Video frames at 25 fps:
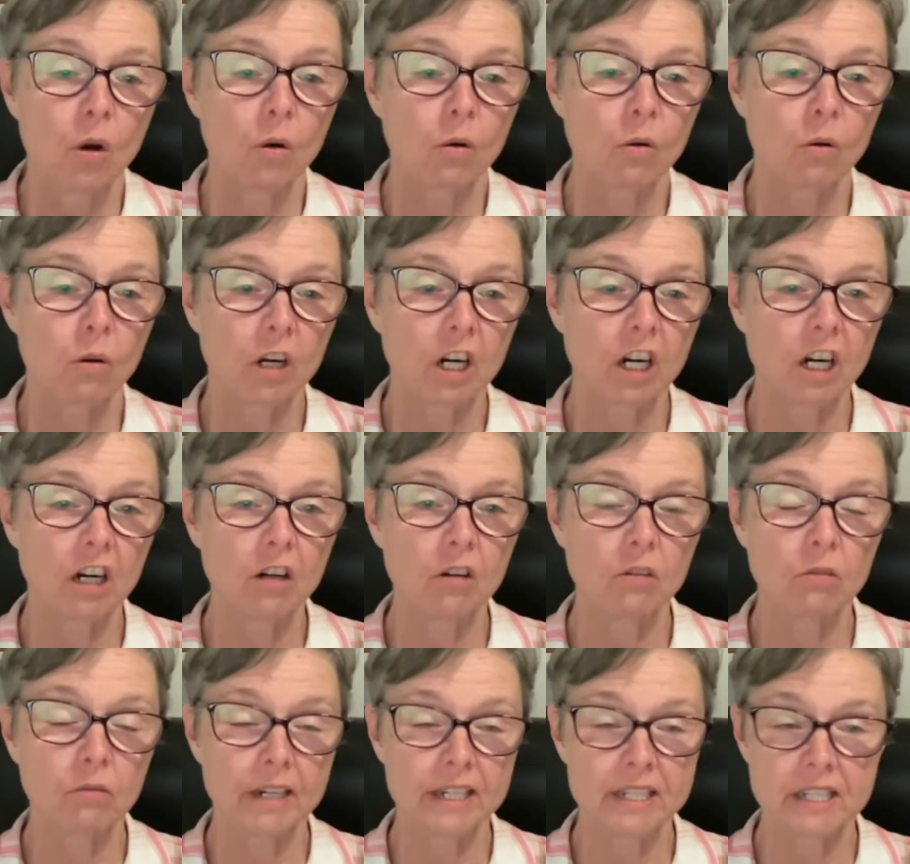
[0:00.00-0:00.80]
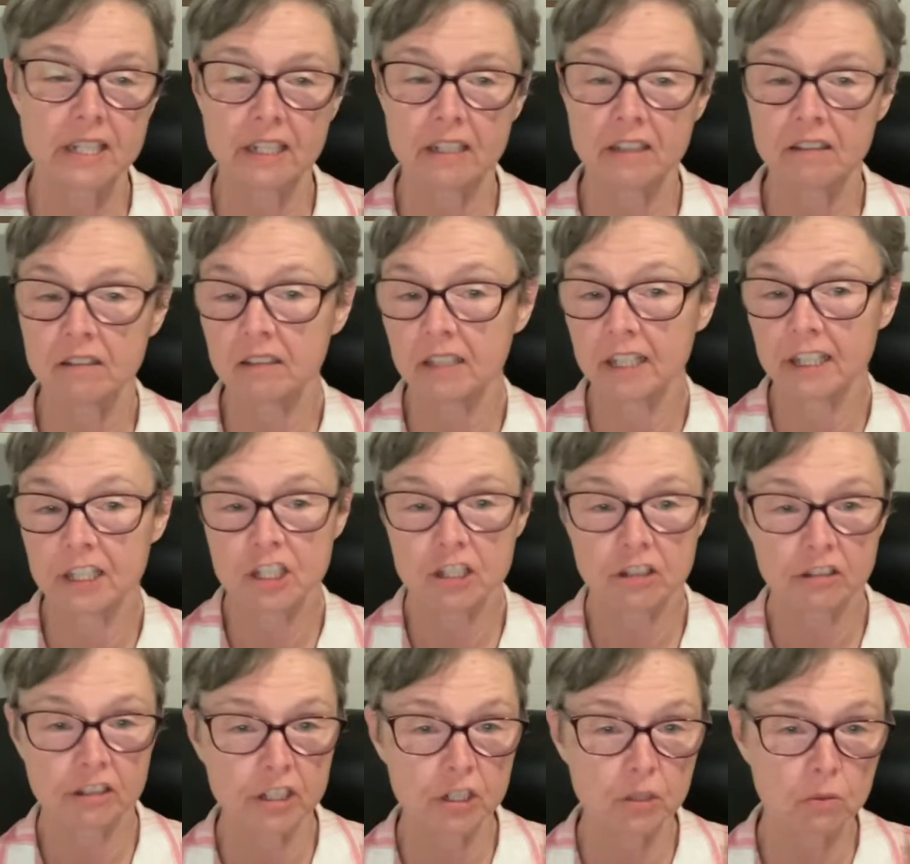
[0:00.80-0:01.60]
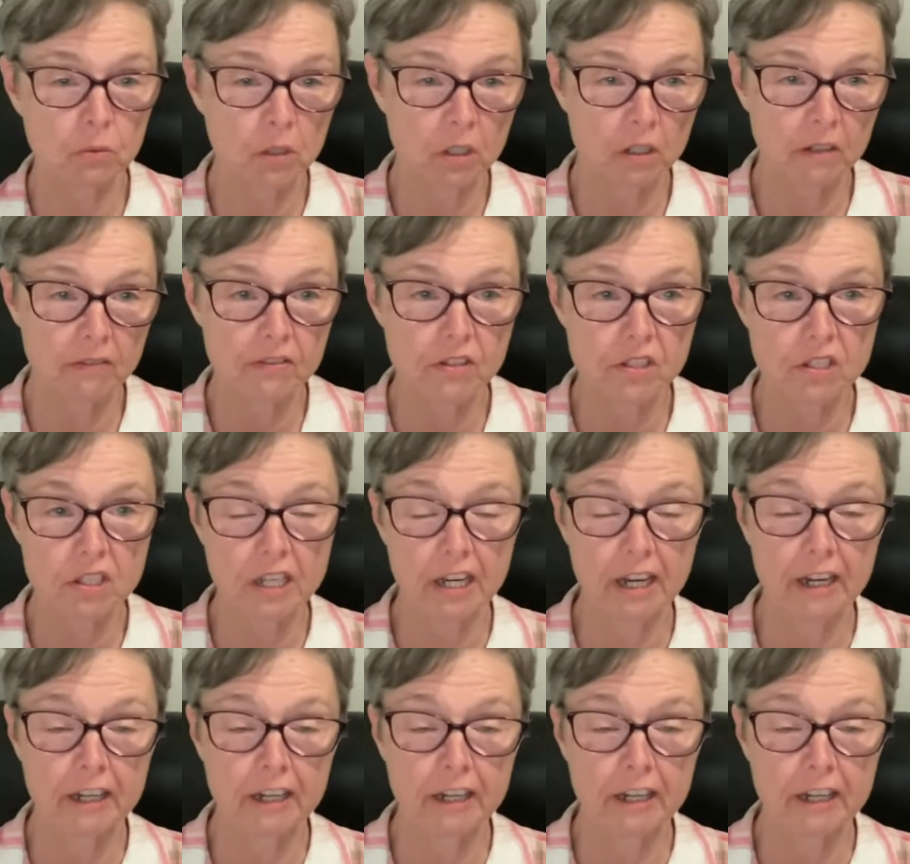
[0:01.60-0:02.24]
or raising Nigerian dwarfs,